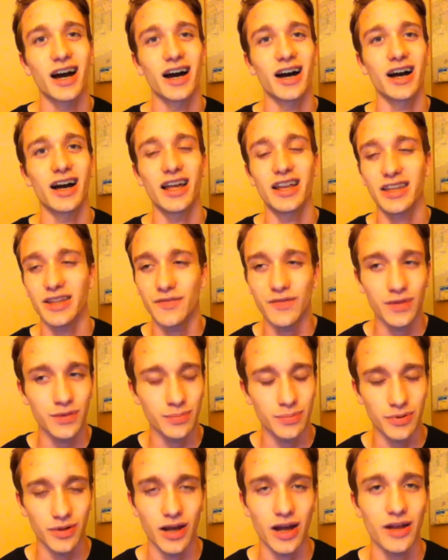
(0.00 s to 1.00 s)
and even
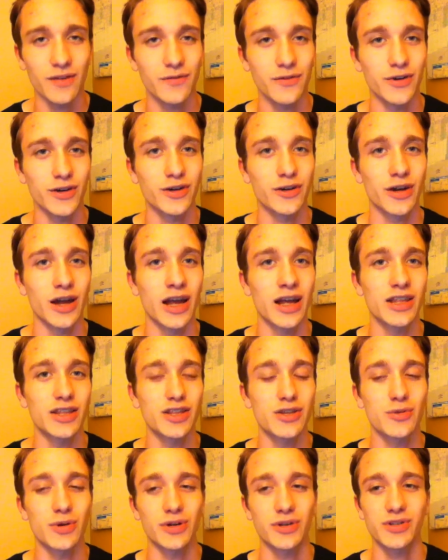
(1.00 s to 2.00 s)
apply for a grant,
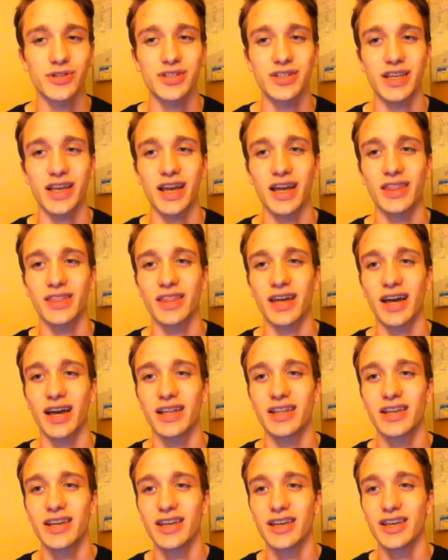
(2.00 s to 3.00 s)
you understand
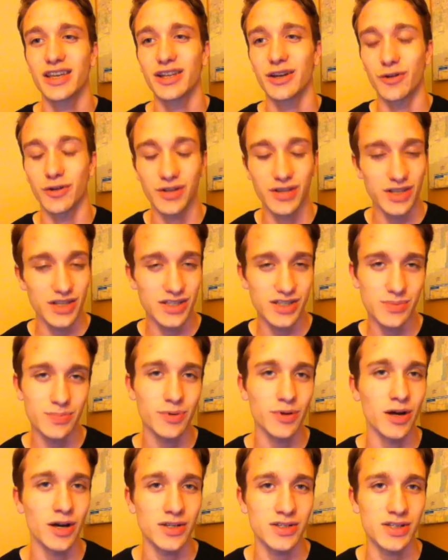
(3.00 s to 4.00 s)
that it's a
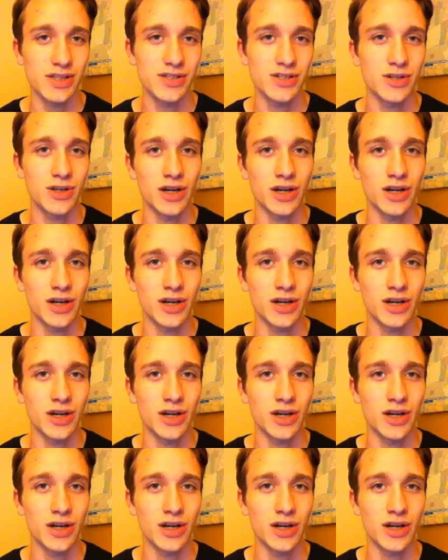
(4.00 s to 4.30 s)
process.